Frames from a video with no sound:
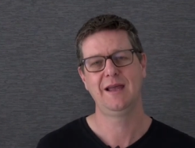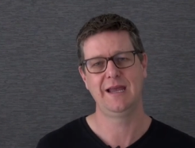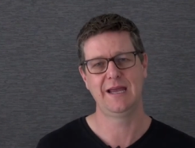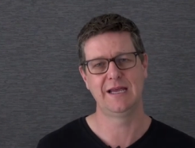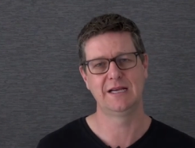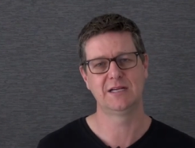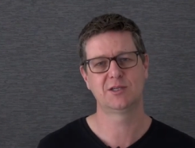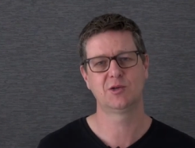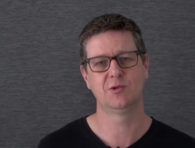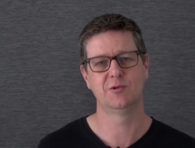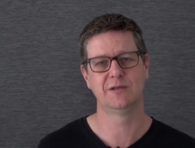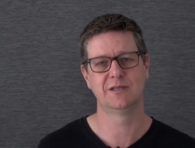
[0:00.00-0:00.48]

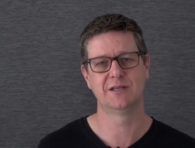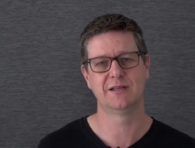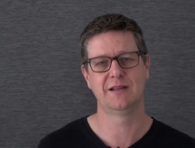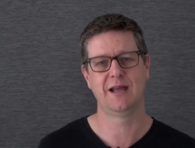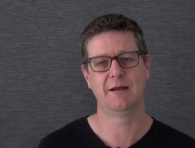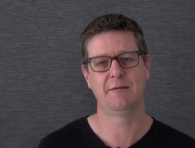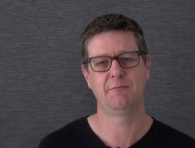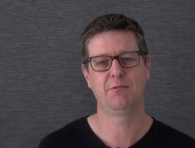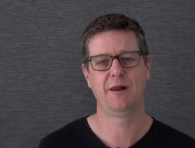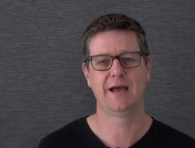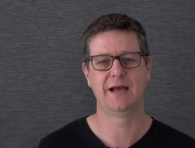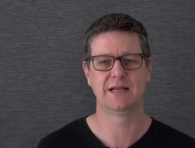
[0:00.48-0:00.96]
enter into
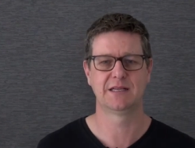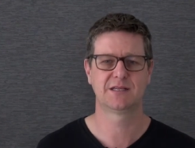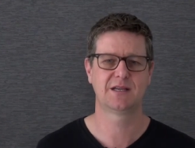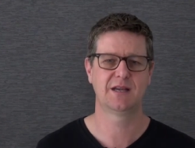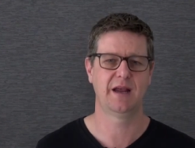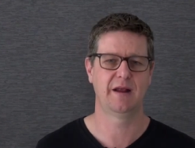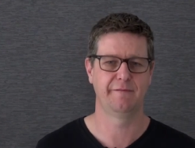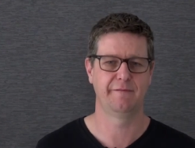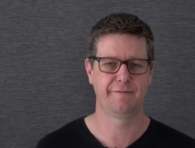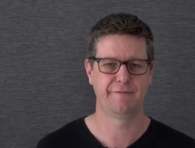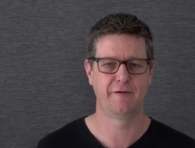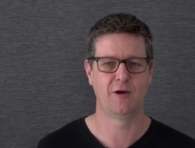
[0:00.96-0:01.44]
that place
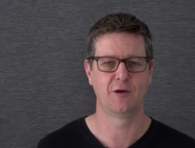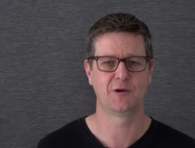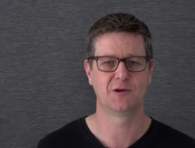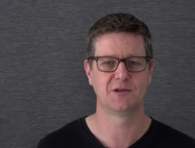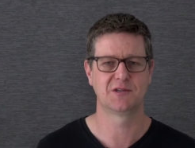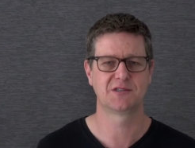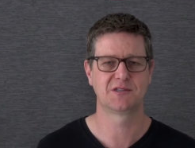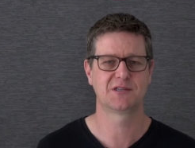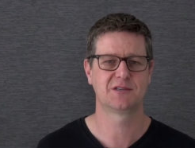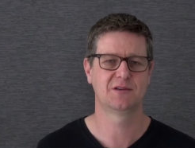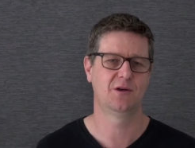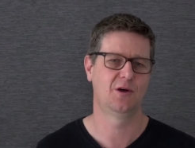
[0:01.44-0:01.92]
and
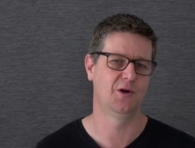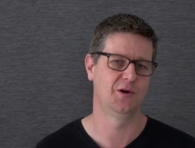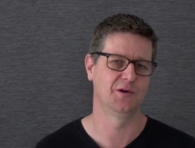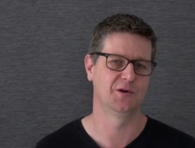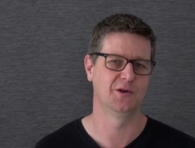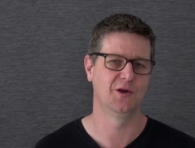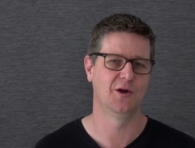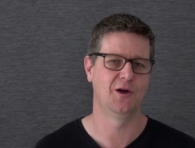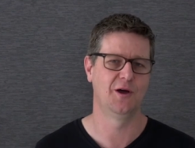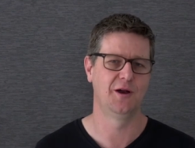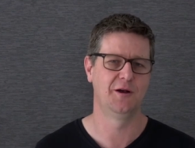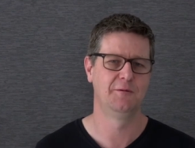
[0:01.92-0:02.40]
focus on
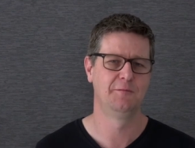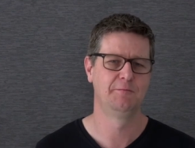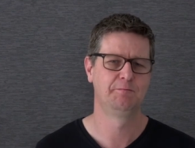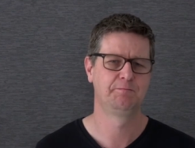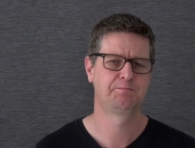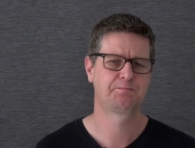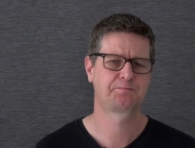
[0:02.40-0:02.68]
God.